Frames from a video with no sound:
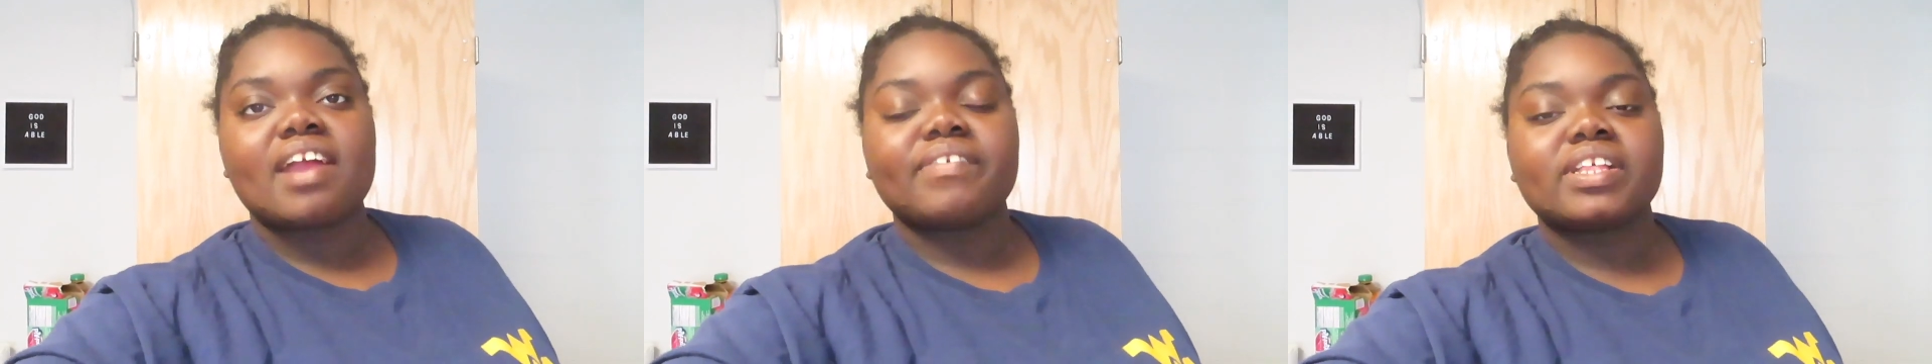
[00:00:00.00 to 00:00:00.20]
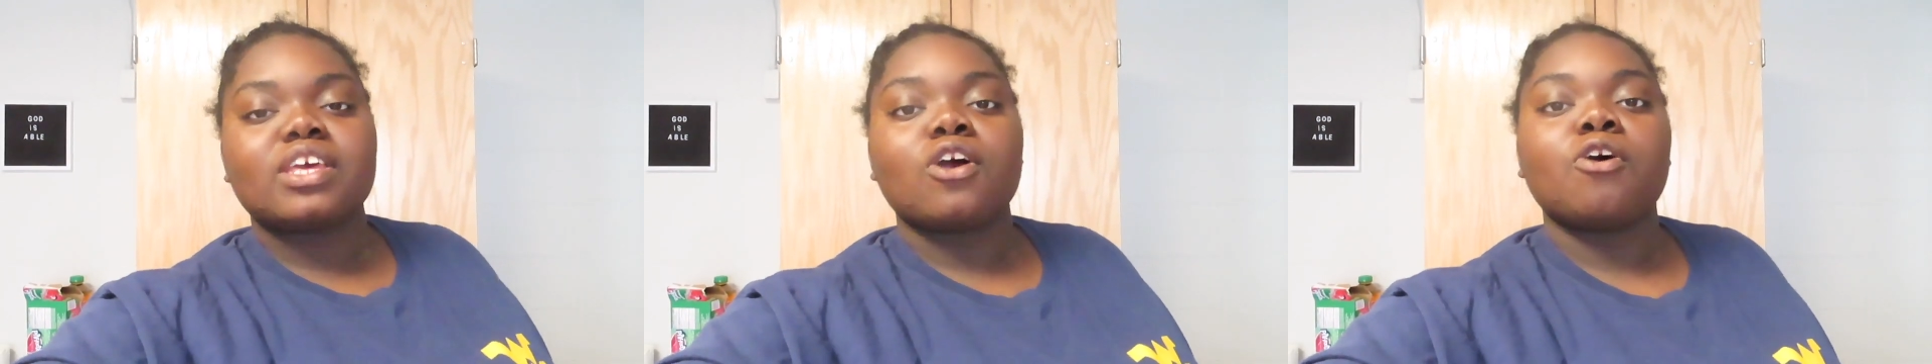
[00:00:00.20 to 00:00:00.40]
I
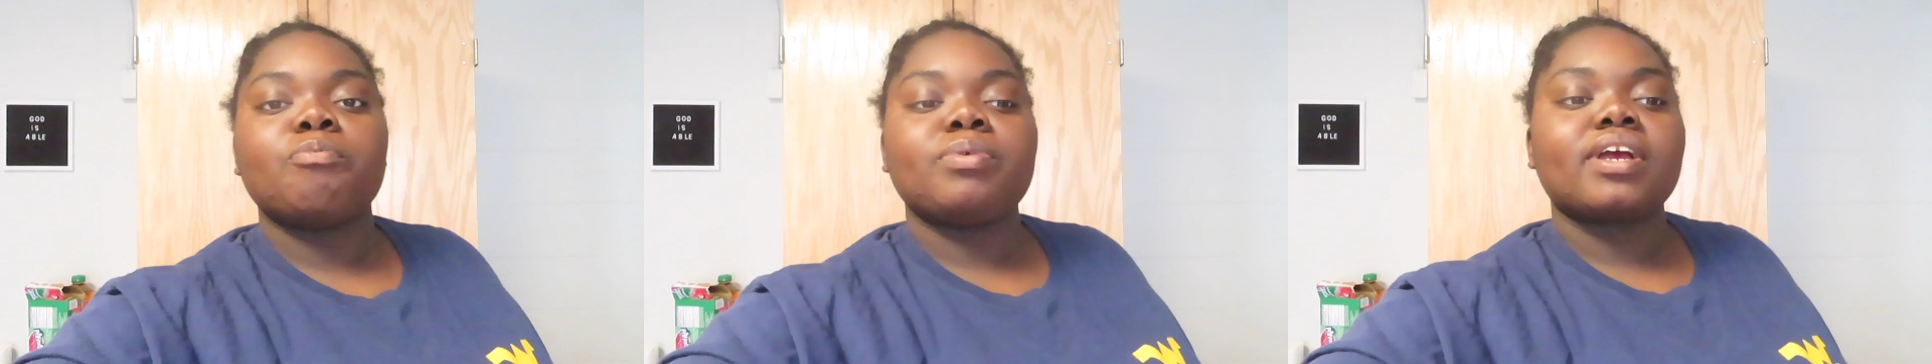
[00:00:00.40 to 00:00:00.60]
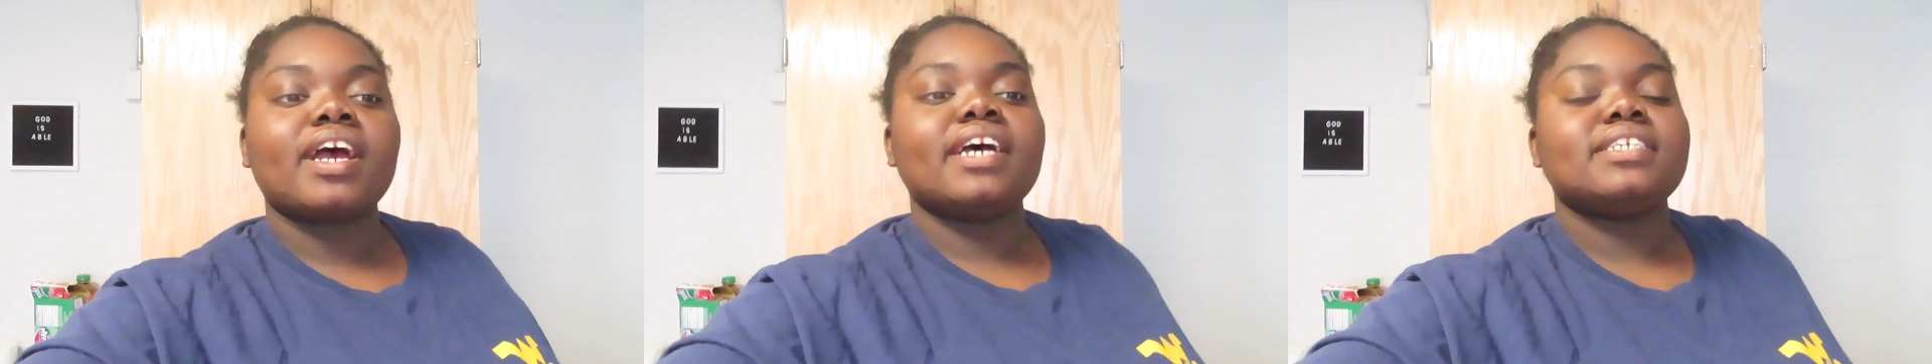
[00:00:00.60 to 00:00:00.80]
really
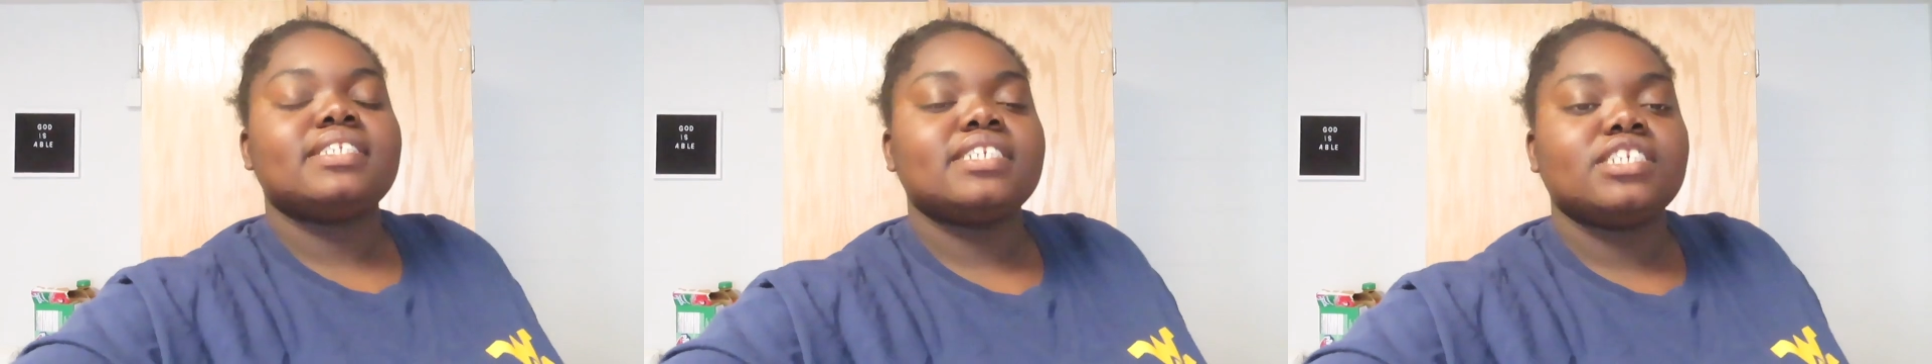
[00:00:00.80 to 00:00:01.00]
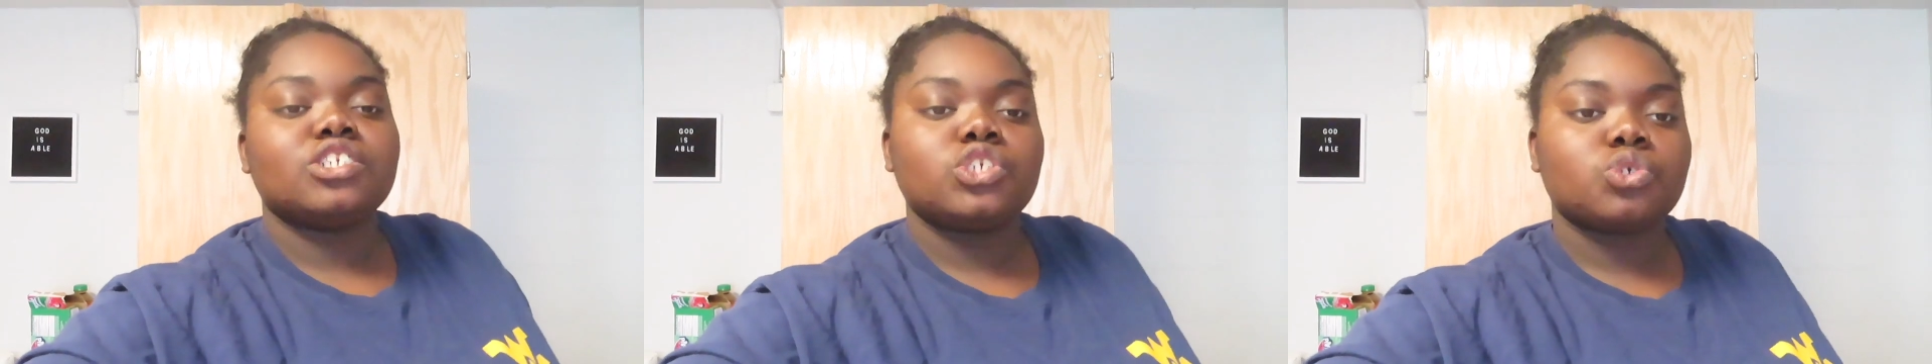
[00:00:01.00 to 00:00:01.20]
hope you guys
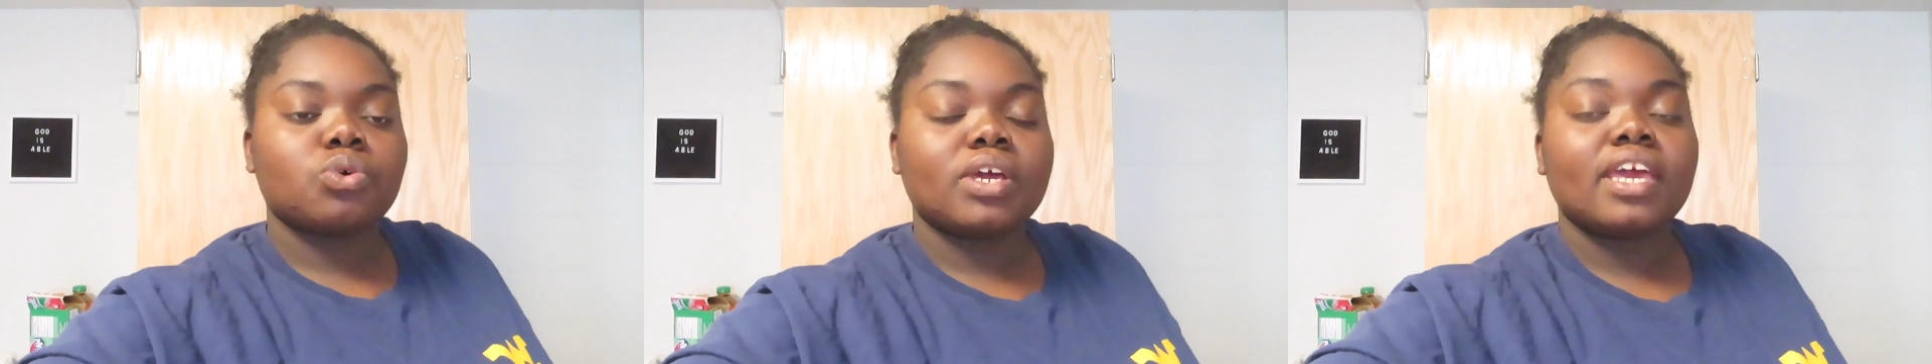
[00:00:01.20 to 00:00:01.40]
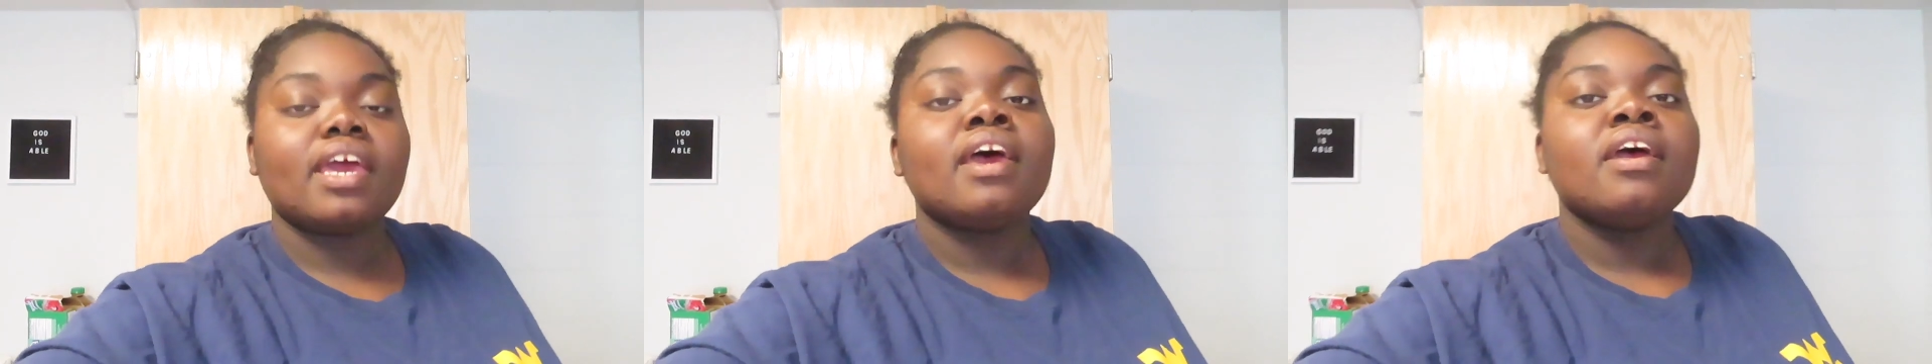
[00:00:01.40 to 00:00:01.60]
did
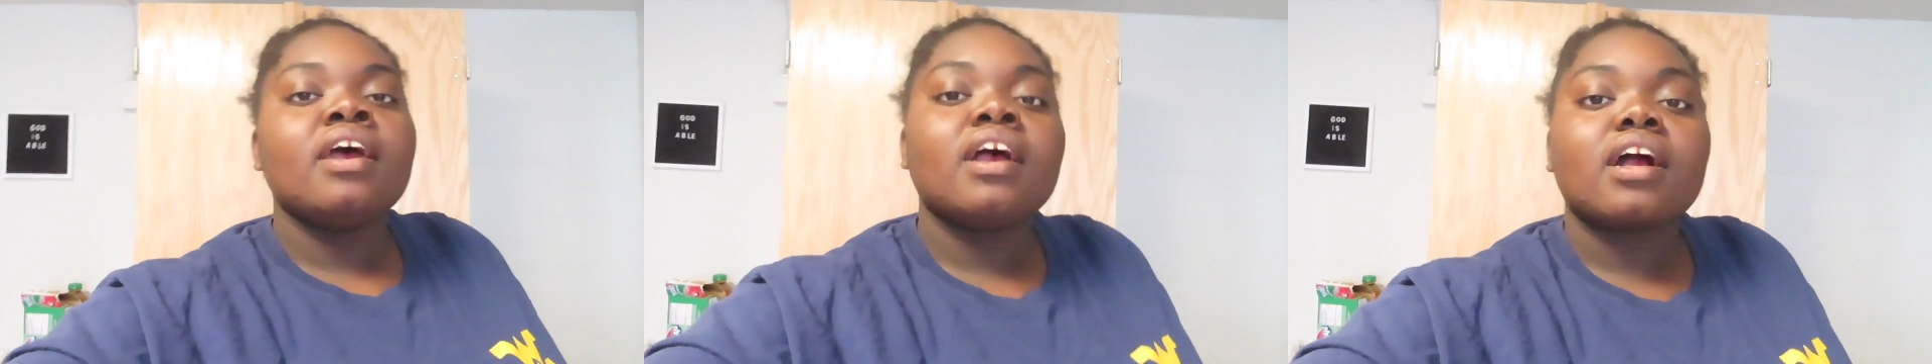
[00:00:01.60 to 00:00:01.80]
enjoy it.